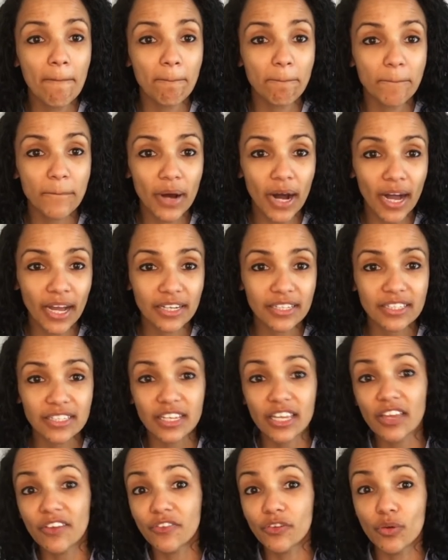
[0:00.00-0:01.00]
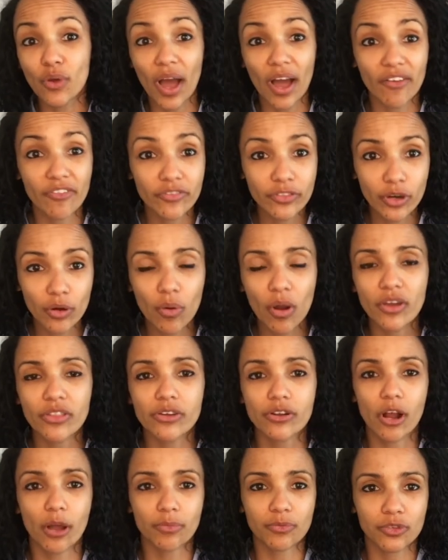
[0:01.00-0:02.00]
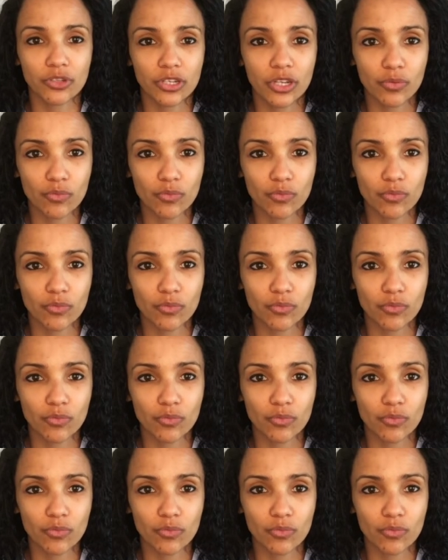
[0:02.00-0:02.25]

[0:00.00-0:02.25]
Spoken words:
But if you have no other option,